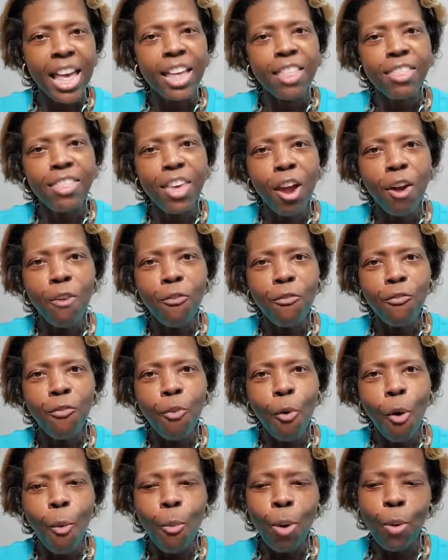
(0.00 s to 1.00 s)

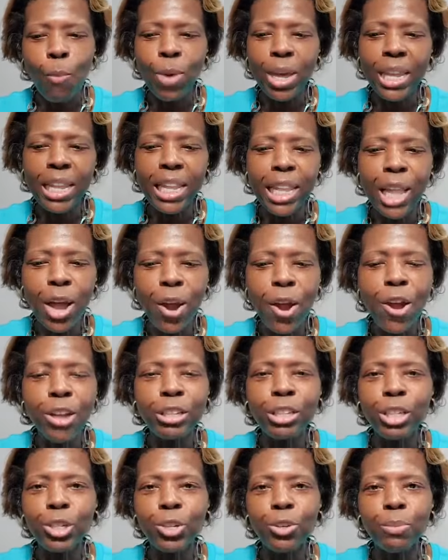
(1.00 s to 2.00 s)
Therefore, when we
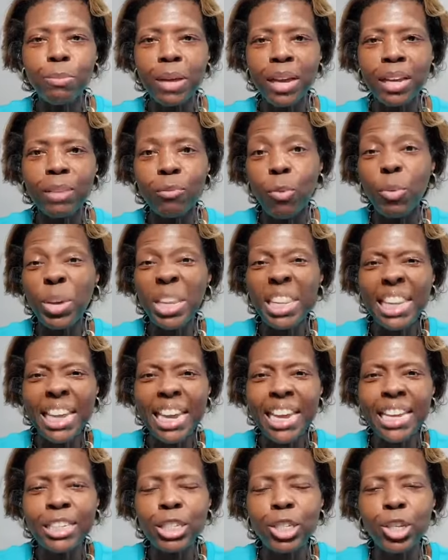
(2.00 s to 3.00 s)

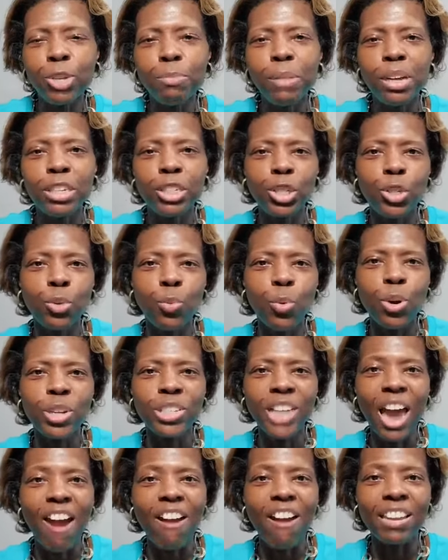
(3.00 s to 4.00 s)
lean too much
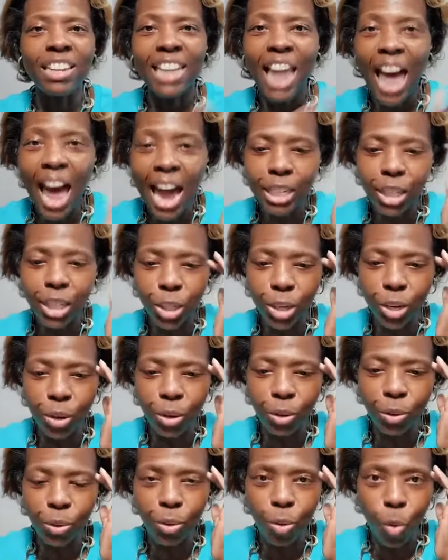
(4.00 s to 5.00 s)
towards our
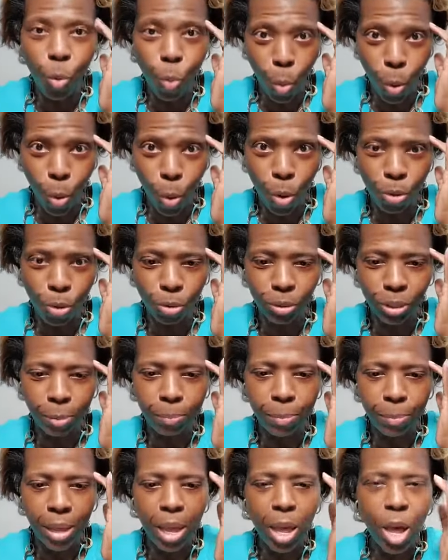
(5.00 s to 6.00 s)
logical world,
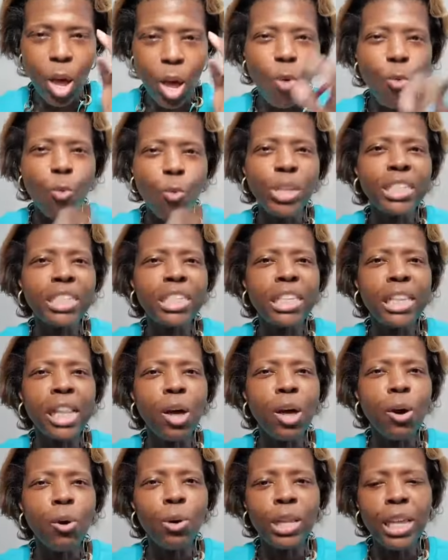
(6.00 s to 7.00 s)
we
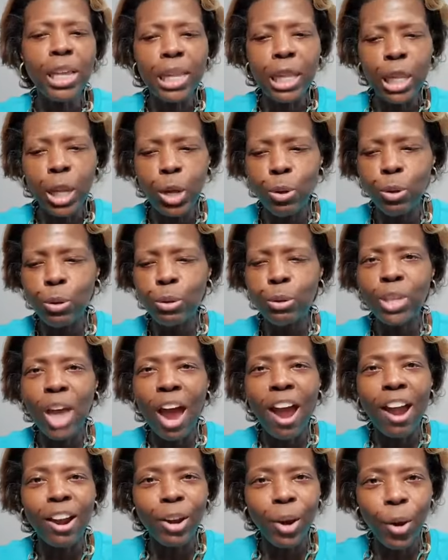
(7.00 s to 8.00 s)
slowly lose
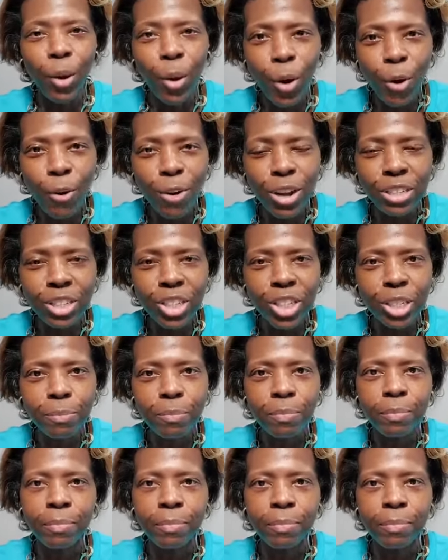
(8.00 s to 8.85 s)
our courage,